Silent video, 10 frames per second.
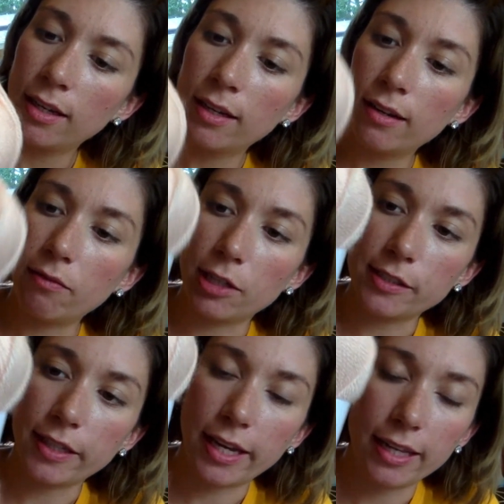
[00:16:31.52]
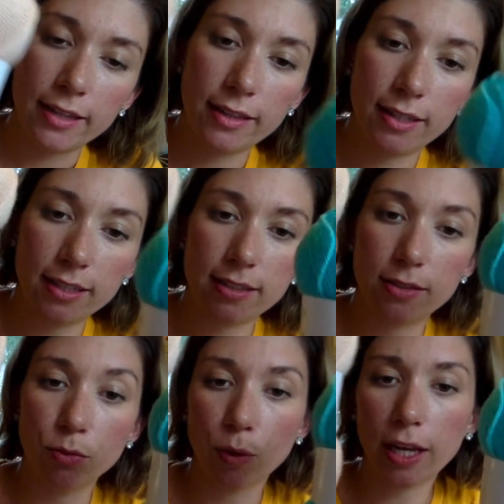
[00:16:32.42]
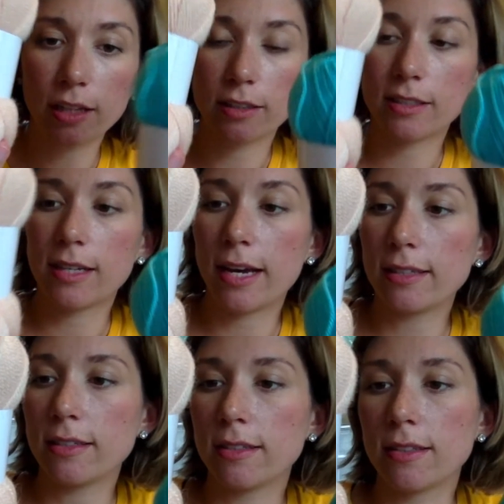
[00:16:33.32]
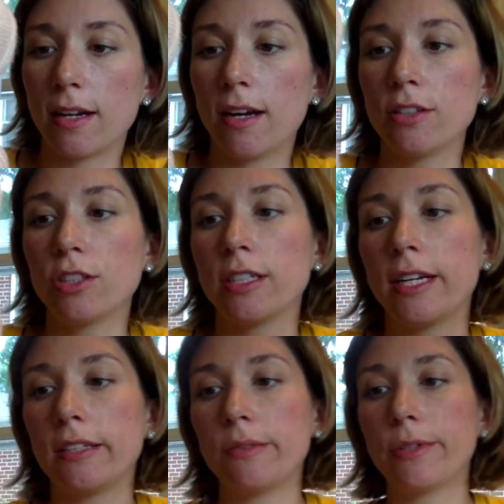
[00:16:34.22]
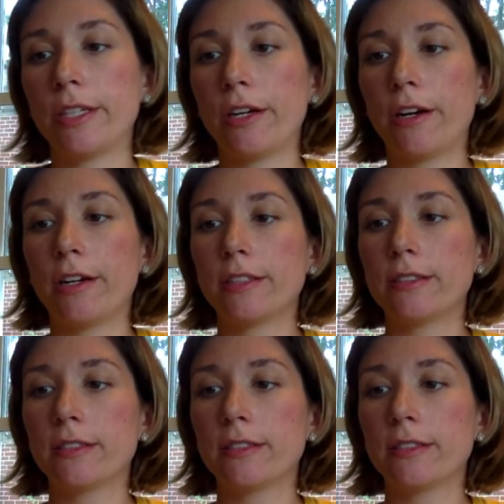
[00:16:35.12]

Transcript: once again, this regular size is 191 yards,